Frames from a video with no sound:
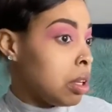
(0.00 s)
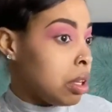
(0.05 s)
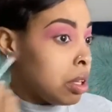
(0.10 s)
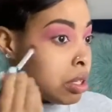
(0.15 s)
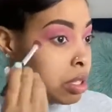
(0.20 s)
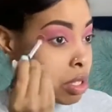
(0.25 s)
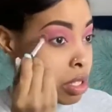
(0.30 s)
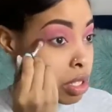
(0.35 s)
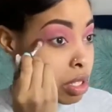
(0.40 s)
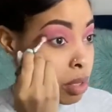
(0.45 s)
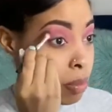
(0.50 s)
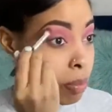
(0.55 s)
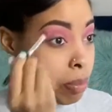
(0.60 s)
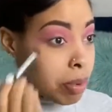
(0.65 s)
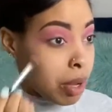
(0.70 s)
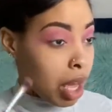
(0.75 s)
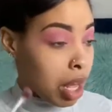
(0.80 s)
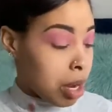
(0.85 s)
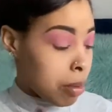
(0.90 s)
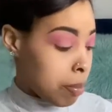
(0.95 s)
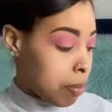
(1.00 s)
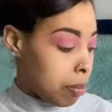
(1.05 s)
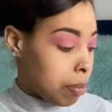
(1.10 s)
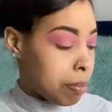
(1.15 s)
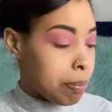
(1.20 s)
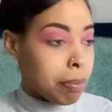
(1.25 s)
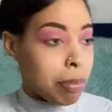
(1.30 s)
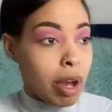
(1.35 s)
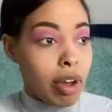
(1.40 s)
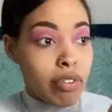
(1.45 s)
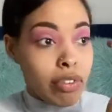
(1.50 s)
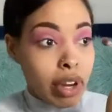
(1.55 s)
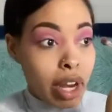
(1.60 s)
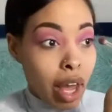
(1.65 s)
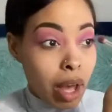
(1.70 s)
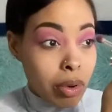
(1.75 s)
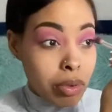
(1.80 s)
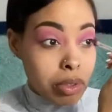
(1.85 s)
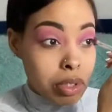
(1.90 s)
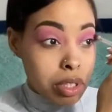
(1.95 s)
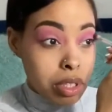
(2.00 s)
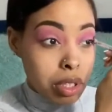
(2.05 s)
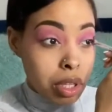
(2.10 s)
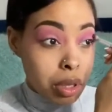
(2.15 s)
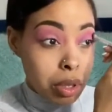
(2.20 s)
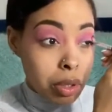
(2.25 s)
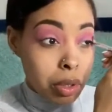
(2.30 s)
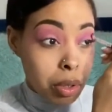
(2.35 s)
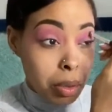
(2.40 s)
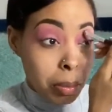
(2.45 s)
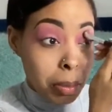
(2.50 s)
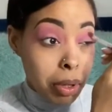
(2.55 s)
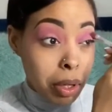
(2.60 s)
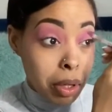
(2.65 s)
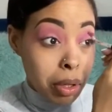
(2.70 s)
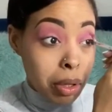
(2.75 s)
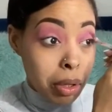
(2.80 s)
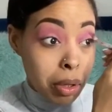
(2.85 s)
Just to kind of buff it out just a little bit.